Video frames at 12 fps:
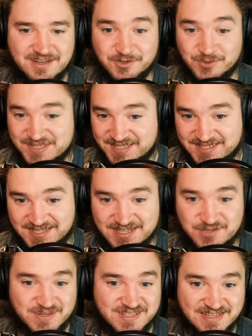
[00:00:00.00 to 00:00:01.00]

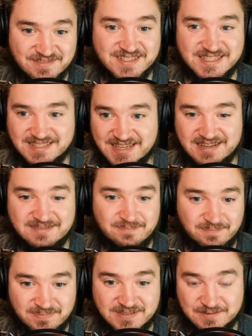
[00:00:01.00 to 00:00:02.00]
2016, 2017, that
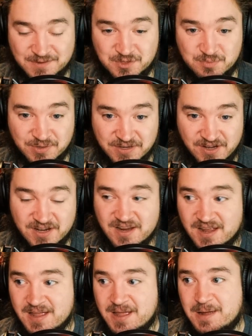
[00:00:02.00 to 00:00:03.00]
defense was pretty
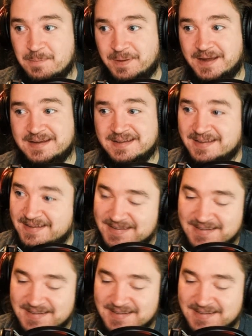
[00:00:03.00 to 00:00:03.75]
good. But,